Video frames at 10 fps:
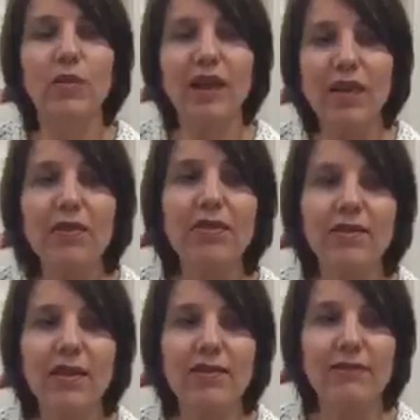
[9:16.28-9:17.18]
the other
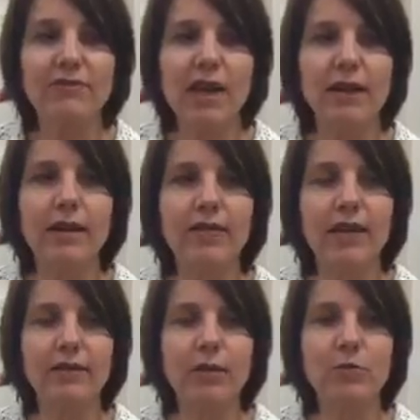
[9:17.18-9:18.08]
thing that they've done, I
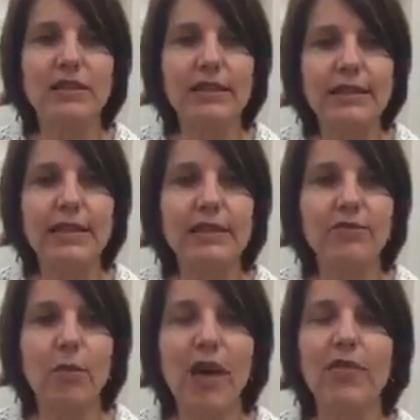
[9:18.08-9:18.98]
think, that was
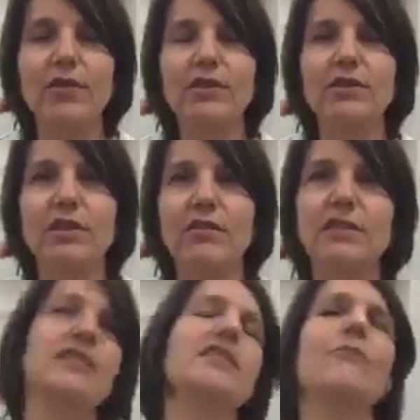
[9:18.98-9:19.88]
distinctive about those 2
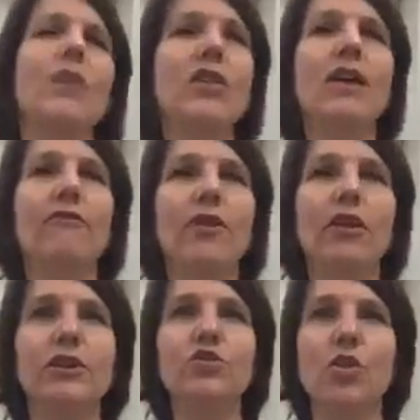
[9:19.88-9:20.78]
services, they both have
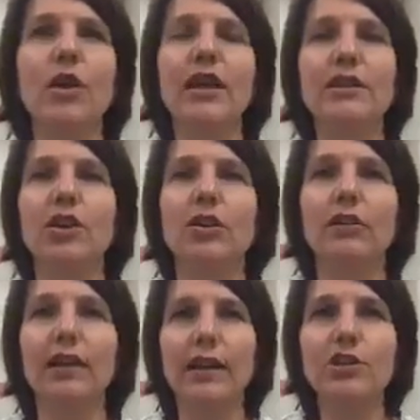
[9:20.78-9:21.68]
very strong
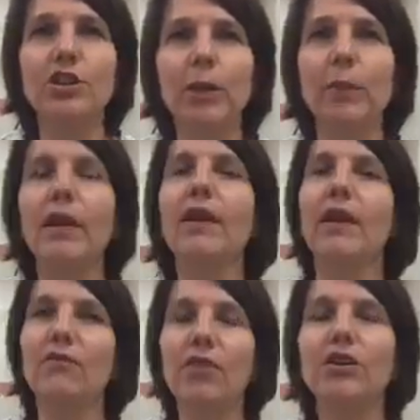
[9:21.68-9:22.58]
internal leadership
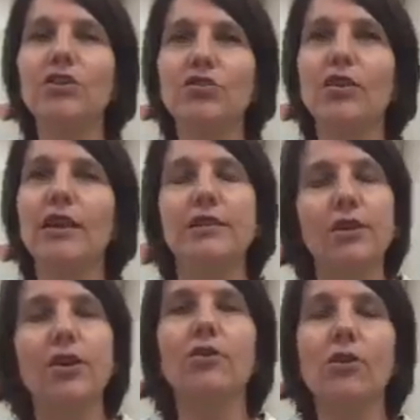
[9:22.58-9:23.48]
and very strong
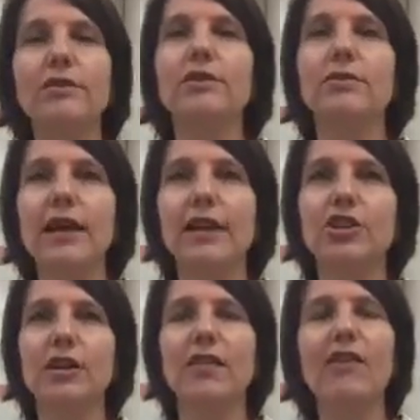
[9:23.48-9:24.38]
internal
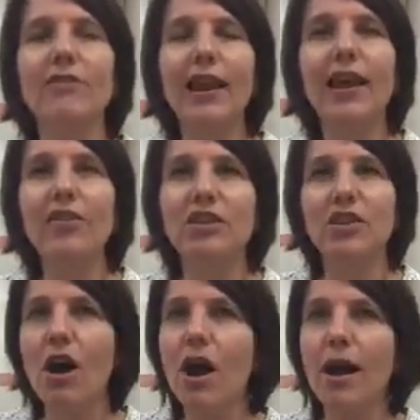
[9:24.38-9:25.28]
consultation, and they've allowed the
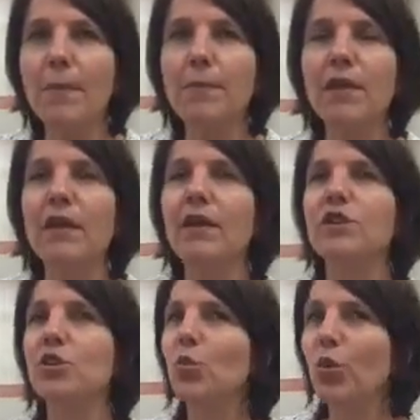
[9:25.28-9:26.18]
time
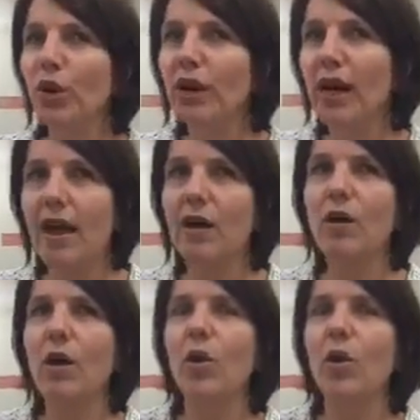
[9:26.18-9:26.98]
to work out